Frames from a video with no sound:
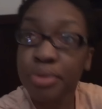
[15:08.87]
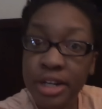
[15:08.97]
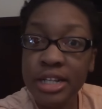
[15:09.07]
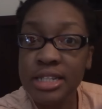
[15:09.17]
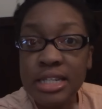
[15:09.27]

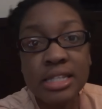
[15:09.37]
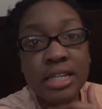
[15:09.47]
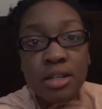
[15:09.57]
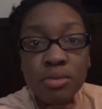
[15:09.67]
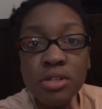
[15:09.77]
pretty
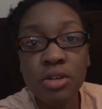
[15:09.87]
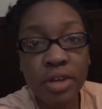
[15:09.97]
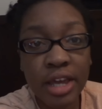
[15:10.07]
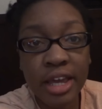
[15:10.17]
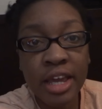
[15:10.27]
decent. It was
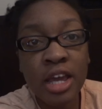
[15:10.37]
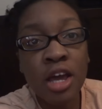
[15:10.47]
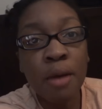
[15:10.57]
okay.